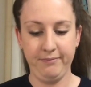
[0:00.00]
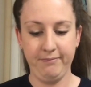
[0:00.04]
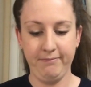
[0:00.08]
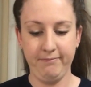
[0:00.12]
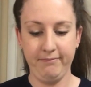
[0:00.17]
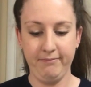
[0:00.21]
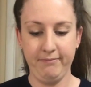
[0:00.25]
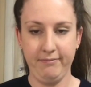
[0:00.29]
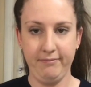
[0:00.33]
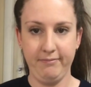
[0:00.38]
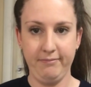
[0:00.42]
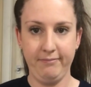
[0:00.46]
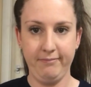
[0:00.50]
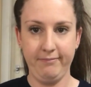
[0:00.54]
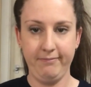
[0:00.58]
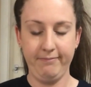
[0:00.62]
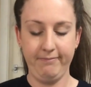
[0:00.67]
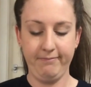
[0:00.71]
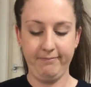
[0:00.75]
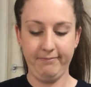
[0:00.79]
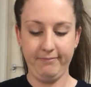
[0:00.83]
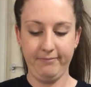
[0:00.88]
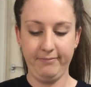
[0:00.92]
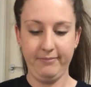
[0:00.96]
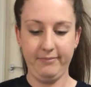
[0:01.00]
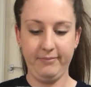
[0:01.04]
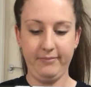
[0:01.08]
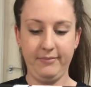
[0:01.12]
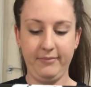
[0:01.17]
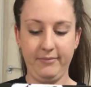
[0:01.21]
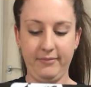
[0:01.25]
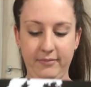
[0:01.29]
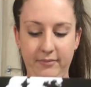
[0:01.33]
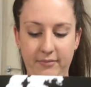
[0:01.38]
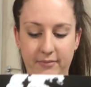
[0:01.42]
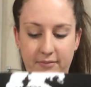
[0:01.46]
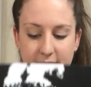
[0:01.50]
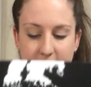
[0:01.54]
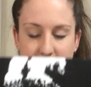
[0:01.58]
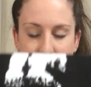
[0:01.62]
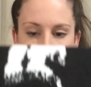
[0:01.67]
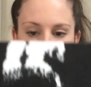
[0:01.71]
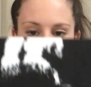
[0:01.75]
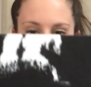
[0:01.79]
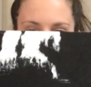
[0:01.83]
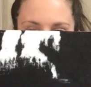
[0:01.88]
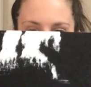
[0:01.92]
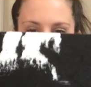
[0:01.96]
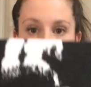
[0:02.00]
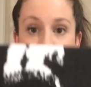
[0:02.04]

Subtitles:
[no speech]